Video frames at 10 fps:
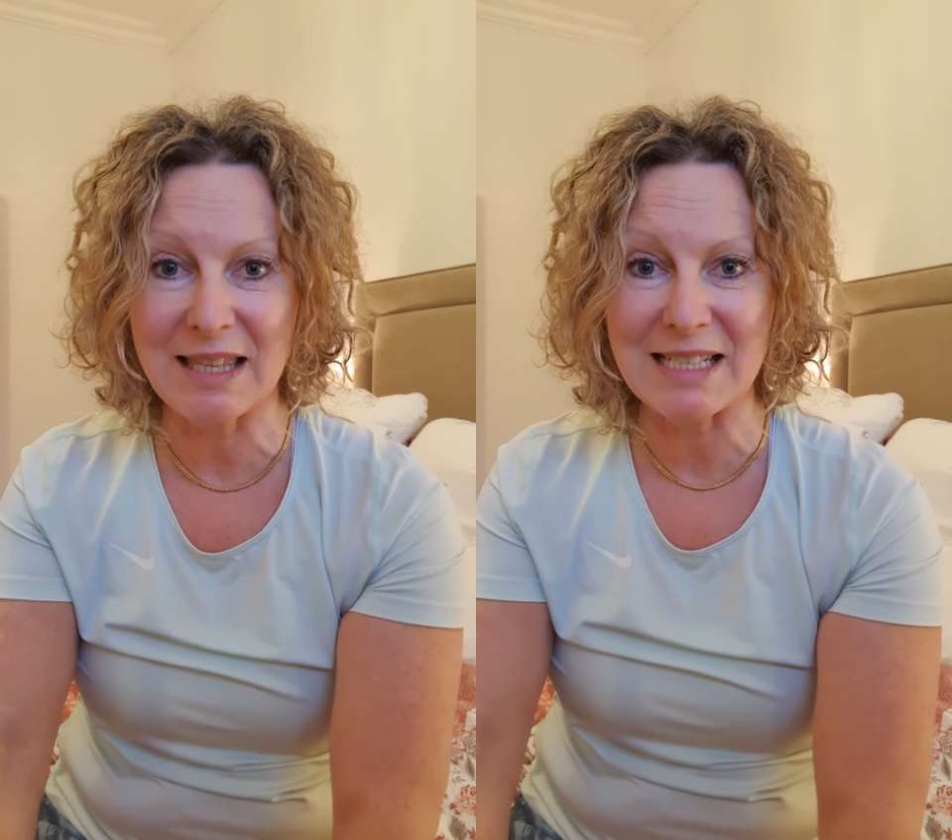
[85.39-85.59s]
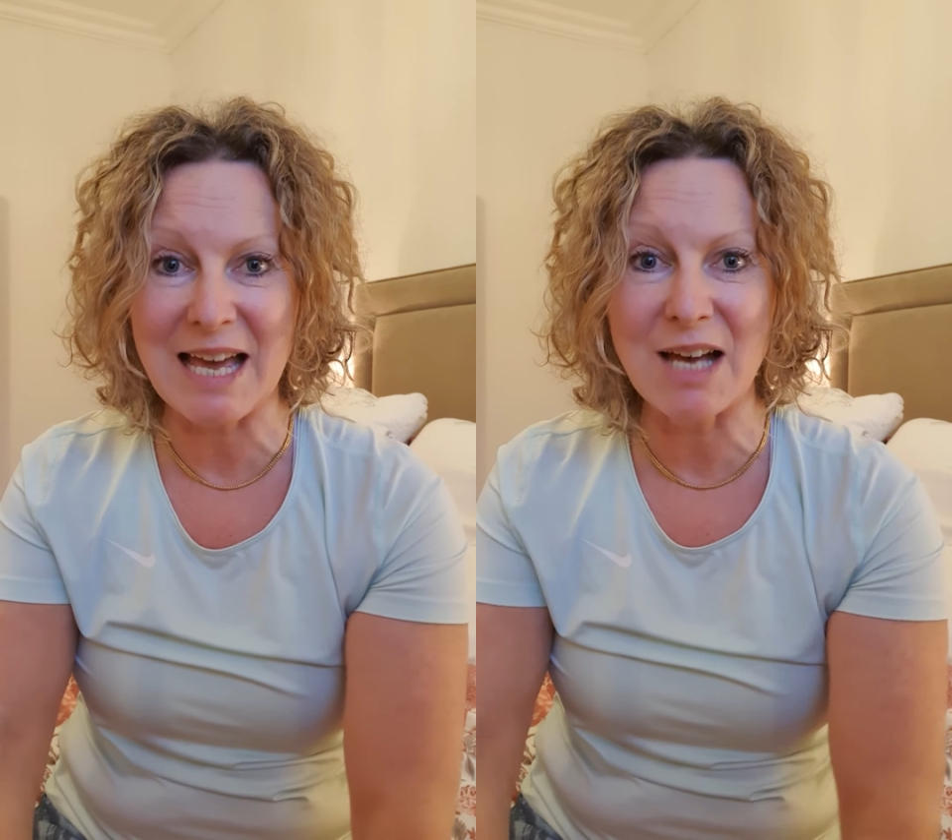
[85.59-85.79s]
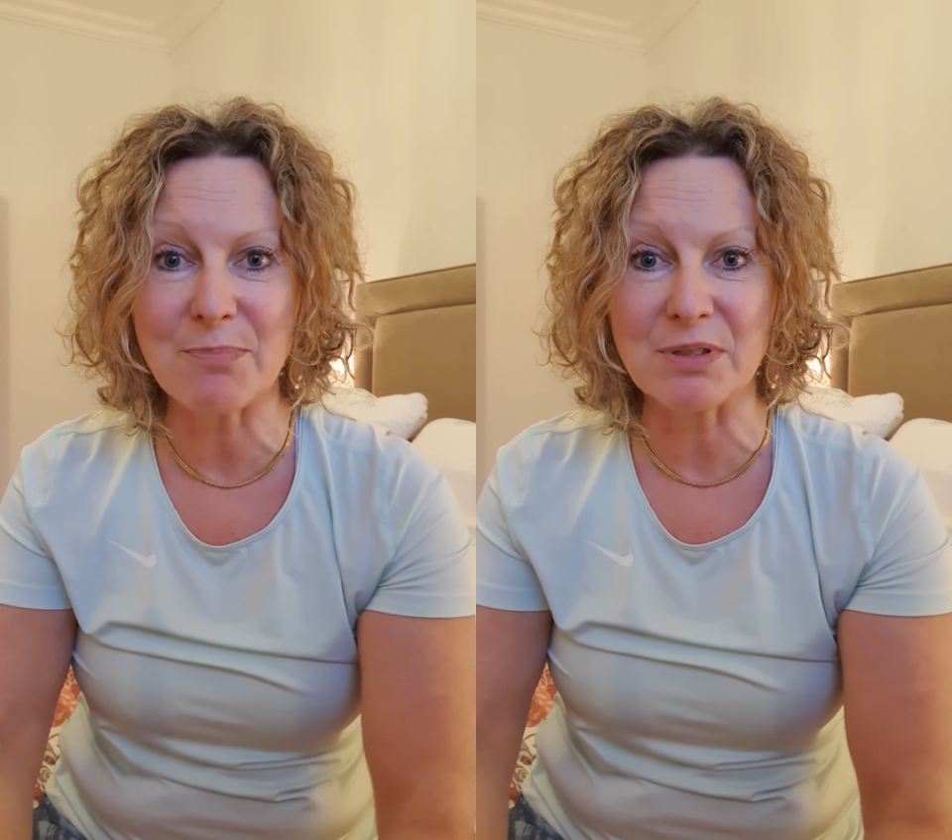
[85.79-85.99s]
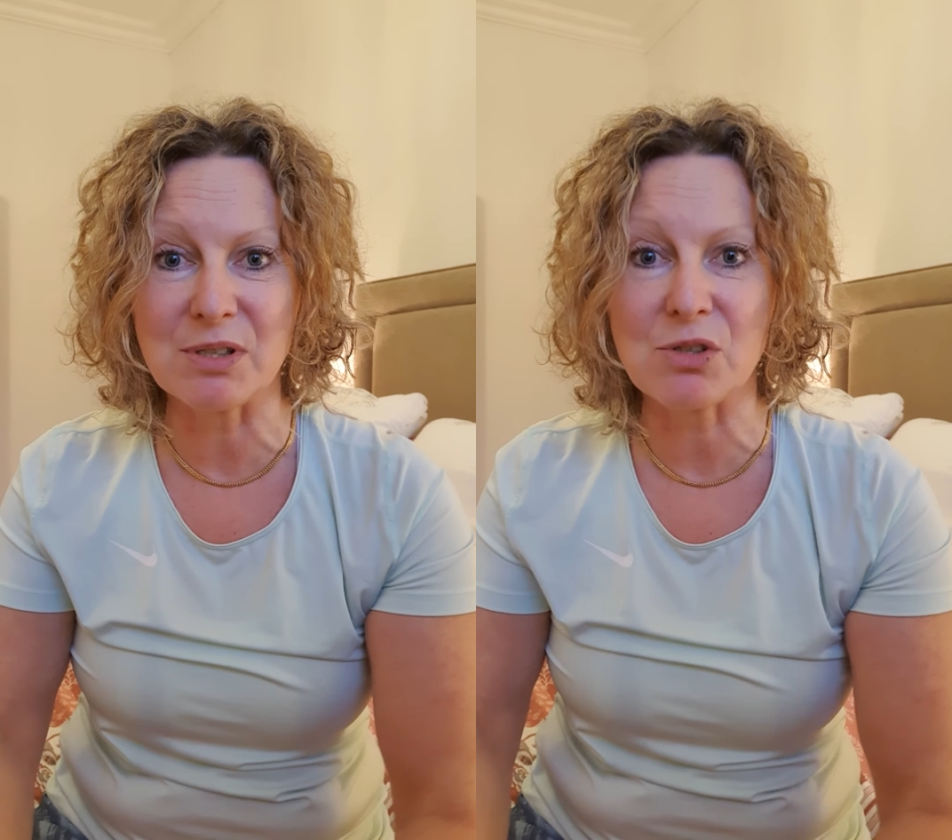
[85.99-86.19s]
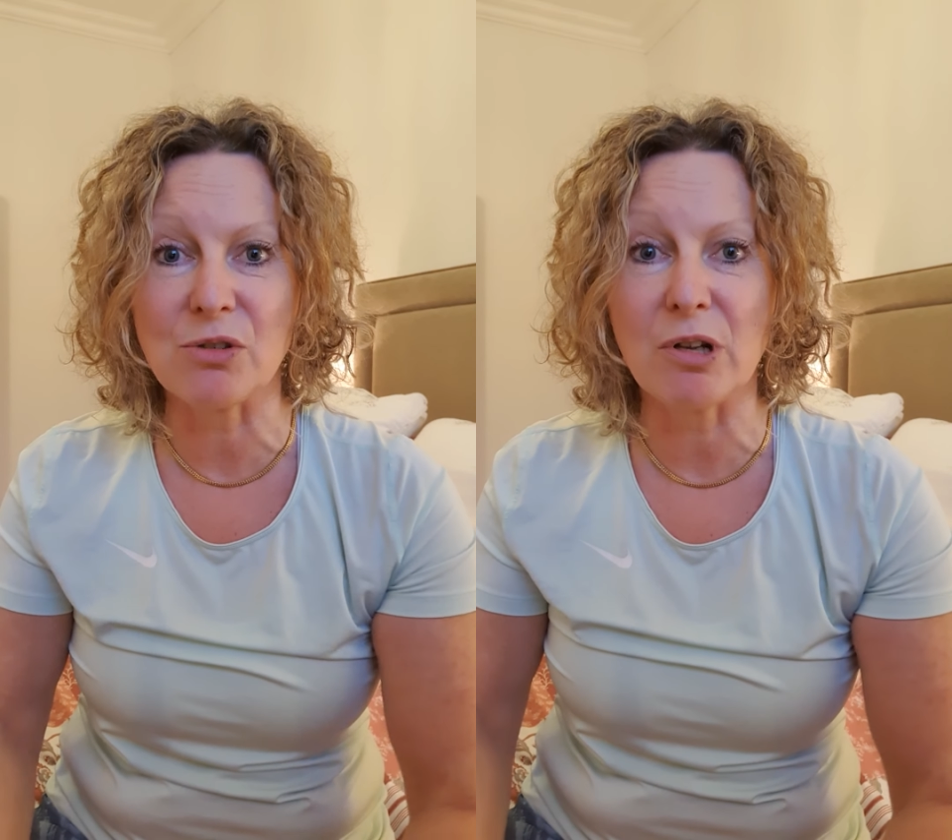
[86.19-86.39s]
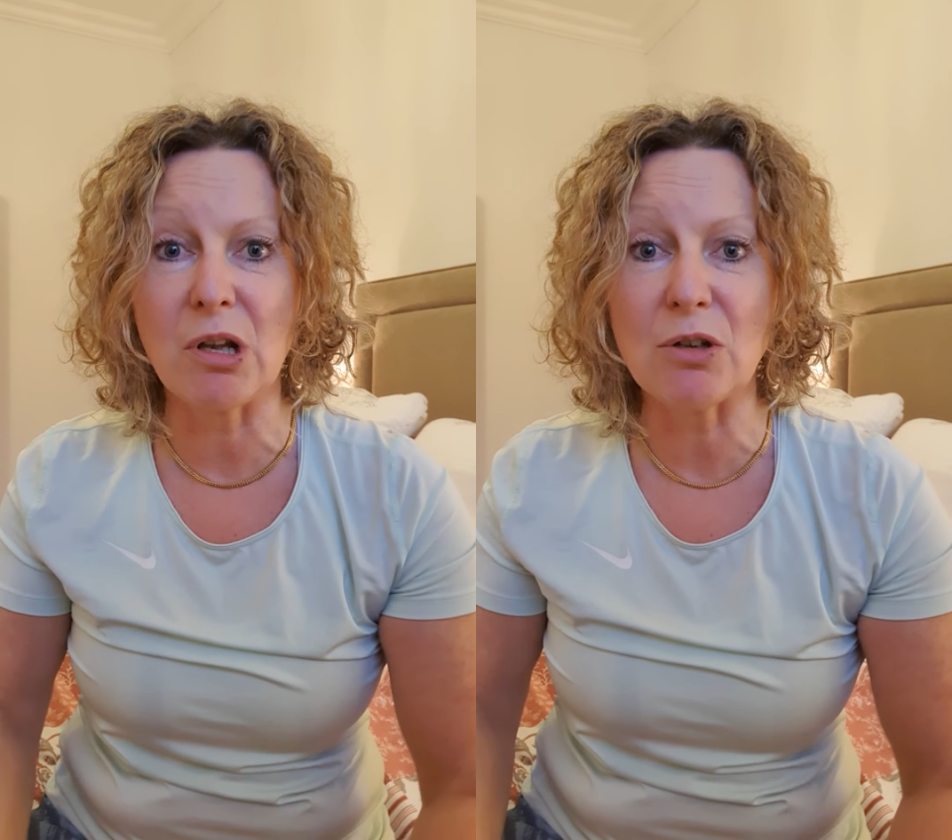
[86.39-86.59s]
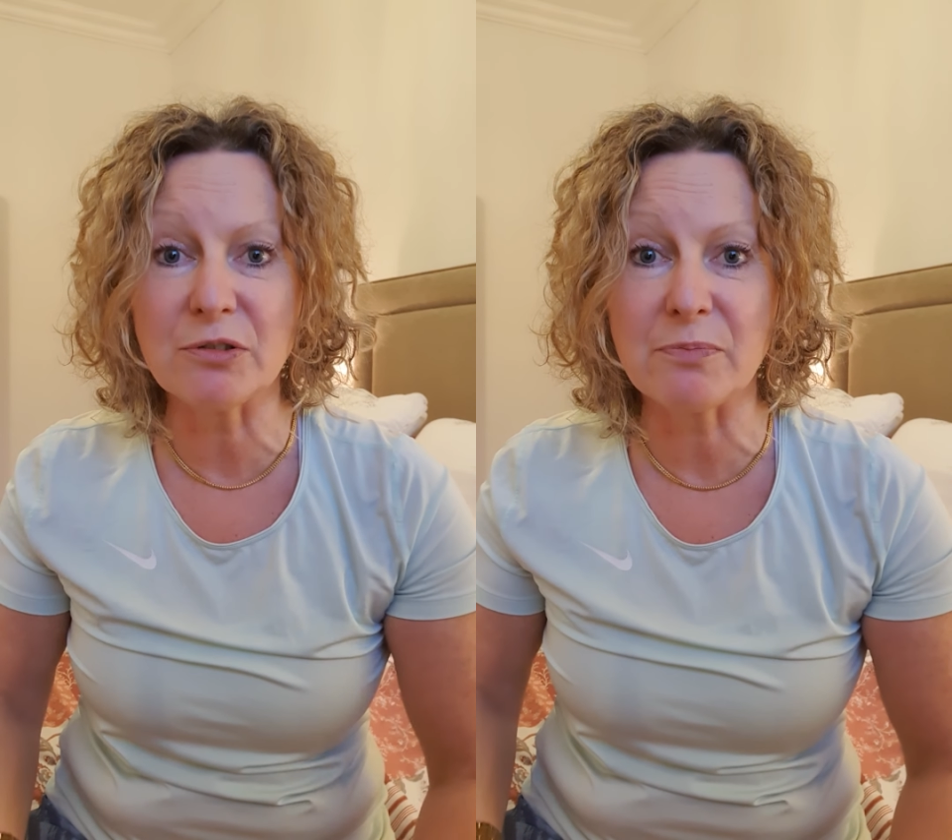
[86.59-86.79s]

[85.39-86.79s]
that happens to a lot of